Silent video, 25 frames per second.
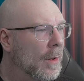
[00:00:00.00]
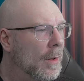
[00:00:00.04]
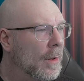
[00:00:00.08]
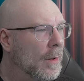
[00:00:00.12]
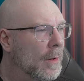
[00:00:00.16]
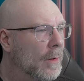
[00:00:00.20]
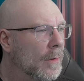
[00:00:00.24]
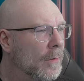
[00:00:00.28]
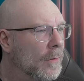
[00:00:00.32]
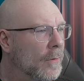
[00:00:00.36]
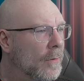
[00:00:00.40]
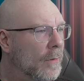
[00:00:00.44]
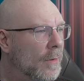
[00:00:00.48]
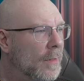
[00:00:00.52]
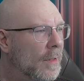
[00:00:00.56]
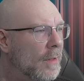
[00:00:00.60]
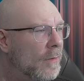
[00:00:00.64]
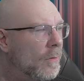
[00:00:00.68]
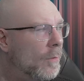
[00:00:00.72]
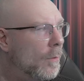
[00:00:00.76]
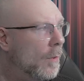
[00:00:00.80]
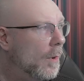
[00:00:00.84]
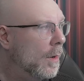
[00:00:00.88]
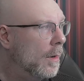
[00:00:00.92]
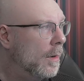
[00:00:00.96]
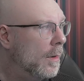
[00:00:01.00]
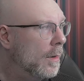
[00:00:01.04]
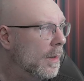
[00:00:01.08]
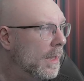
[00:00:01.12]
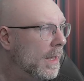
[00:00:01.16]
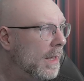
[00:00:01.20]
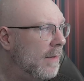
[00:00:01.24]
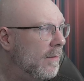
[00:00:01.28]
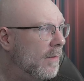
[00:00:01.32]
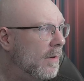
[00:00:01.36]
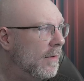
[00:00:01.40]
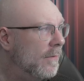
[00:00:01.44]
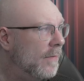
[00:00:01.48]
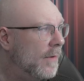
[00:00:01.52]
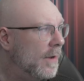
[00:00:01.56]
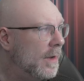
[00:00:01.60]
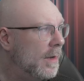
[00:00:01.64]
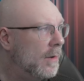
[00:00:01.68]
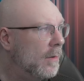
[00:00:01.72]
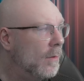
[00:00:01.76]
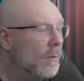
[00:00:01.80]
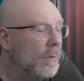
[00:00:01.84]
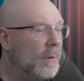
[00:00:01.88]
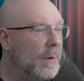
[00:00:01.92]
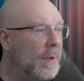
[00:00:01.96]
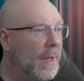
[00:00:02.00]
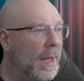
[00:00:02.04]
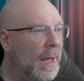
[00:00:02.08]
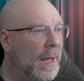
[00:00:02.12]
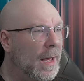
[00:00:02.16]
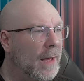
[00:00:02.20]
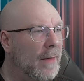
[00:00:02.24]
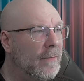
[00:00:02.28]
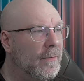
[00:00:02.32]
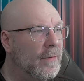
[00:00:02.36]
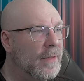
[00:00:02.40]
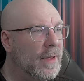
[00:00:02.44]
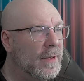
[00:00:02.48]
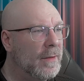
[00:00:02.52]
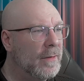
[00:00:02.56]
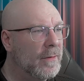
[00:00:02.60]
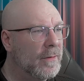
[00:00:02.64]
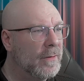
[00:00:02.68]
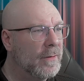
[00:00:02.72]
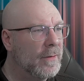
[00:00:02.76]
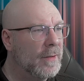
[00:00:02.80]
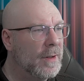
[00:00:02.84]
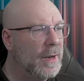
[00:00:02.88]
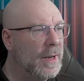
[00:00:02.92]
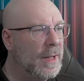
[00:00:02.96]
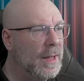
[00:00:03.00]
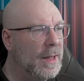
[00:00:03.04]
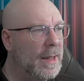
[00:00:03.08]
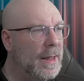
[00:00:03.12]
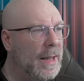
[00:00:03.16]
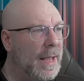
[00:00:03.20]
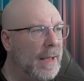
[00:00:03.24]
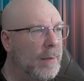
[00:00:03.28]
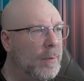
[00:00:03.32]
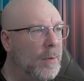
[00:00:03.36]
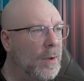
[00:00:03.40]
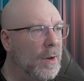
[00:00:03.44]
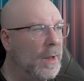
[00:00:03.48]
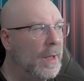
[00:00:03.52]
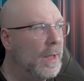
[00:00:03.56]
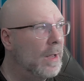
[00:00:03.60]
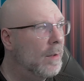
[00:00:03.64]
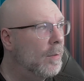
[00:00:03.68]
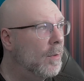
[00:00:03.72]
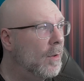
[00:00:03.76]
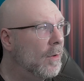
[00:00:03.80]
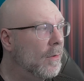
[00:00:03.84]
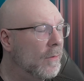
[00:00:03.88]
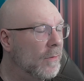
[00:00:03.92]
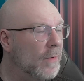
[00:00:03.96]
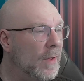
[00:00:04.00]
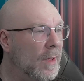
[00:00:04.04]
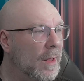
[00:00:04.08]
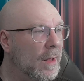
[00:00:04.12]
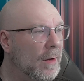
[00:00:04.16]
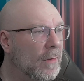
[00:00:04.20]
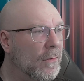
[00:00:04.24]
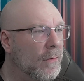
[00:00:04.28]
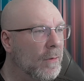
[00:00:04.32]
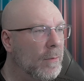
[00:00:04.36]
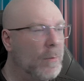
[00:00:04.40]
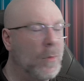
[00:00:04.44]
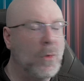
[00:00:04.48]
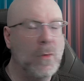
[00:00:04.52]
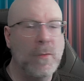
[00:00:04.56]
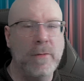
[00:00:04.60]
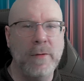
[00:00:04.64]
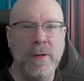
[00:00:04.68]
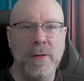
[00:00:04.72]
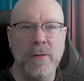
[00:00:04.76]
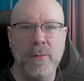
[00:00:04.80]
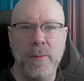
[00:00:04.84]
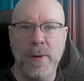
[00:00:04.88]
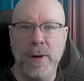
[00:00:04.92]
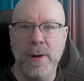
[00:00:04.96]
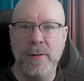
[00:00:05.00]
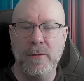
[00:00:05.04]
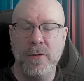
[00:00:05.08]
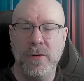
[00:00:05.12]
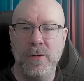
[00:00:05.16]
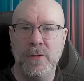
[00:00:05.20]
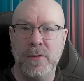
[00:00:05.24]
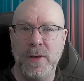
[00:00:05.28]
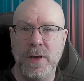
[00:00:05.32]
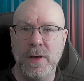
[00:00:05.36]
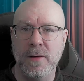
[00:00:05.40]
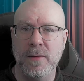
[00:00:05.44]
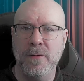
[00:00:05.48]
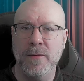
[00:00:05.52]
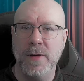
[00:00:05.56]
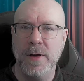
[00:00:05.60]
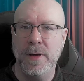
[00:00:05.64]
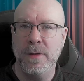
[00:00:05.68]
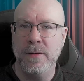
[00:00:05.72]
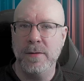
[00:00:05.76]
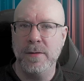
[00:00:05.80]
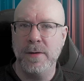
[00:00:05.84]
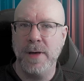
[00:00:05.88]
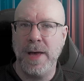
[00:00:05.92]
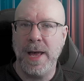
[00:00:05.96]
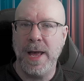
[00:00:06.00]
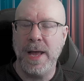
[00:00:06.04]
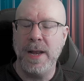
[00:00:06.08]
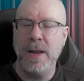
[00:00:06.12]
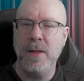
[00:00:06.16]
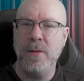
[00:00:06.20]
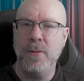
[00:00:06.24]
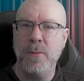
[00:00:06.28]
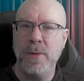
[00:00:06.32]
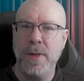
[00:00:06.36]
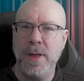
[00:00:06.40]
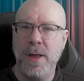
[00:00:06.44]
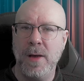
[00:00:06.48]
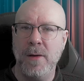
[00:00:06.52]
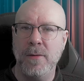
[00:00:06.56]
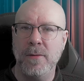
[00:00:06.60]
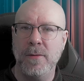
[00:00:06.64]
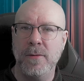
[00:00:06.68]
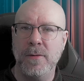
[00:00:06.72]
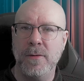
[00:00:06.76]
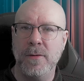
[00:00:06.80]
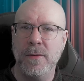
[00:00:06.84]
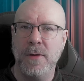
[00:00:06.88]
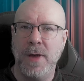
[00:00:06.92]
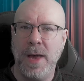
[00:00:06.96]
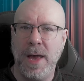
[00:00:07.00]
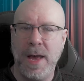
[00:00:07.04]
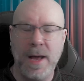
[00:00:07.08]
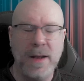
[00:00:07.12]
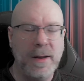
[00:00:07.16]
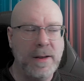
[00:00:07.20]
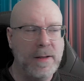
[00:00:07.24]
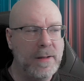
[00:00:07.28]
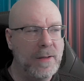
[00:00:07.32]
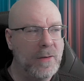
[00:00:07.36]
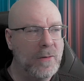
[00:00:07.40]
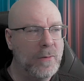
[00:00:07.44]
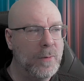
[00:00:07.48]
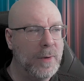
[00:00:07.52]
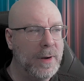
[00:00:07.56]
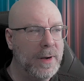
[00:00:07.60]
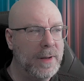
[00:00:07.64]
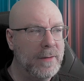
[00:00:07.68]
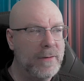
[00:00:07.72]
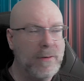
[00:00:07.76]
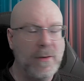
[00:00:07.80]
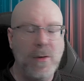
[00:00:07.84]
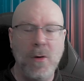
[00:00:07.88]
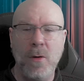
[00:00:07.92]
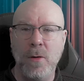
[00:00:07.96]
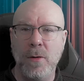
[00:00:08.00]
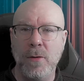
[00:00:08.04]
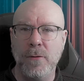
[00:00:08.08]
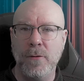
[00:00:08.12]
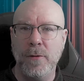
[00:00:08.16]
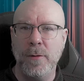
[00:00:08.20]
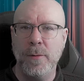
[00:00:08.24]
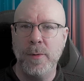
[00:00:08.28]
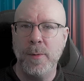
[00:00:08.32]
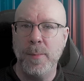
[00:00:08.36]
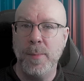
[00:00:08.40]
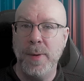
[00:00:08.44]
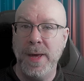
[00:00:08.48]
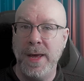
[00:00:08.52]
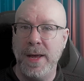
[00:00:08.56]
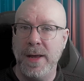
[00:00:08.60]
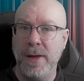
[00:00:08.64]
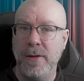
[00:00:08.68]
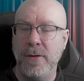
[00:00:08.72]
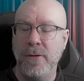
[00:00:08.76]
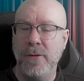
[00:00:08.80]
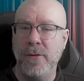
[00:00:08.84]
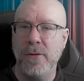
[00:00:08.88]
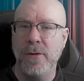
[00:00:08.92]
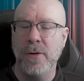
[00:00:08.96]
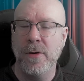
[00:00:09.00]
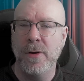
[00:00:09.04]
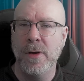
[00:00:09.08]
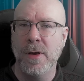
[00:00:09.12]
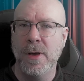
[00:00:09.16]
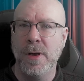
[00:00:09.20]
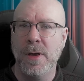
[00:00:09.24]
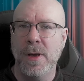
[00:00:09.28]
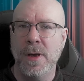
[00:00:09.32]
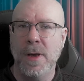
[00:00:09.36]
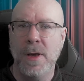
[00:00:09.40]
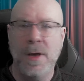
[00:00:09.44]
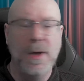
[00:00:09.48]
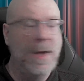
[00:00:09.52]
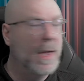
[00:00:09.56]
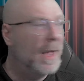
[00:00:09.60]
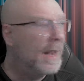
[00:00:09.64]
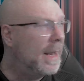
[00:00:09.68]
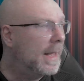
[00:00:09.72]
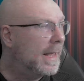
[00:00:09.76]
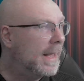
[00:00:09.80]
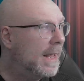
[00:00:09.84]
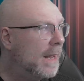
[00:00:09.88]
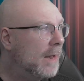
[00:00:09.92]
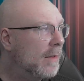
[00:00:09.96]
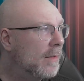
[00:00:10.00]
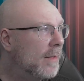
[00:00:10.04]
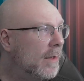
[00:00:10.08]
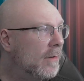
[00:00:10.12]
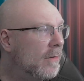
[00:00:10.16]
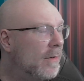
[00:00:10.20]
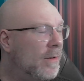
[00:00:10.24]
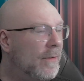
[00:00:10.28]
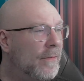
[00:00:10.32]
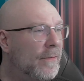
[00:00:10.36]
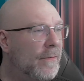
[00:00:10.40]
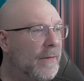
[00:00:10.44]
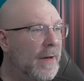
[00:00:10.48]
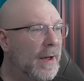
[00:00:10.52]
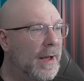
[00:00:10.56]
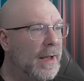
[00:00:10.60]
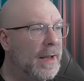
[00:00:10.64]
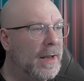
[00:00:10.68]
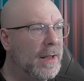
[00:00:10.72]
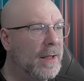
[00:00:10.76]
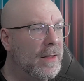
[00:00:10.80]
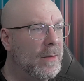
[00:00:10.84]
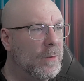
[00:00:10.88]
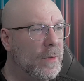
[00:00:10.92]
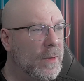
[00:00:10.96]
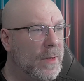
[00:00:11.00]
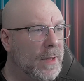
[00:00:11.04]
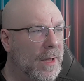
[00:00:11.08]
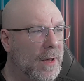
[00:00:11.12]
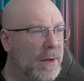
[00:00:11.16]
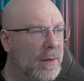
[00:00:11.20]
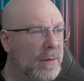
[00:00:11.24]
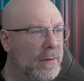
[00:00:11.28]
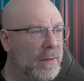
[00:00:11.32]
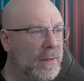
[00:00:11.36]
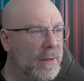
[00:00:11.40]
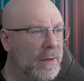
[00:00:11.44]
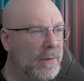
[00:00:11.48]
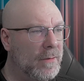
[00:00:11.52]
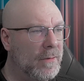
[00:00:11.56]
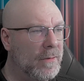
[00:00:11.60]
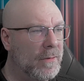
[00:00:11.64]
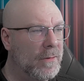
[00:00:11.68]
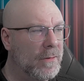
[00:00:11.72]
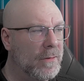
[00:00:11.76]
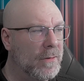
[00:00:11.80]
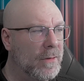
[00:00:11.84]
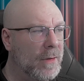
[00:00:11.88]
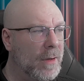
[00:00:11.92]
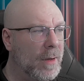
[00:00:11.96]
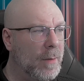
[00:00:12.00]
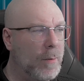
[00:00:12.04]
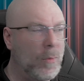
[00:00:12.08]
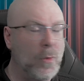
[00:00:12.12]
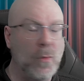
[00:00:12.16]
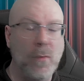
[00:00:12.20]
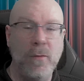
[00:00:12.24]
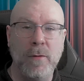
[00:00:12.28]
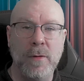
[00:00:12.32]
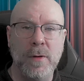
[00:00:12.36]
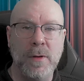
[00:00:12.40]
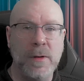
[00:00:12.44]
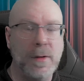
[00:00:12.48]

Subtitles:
So this one, even if I don't have this label here, because I can remove this one, as you see, if I edit without adding this one, it's gone from the page. I cannot actually find it without this approval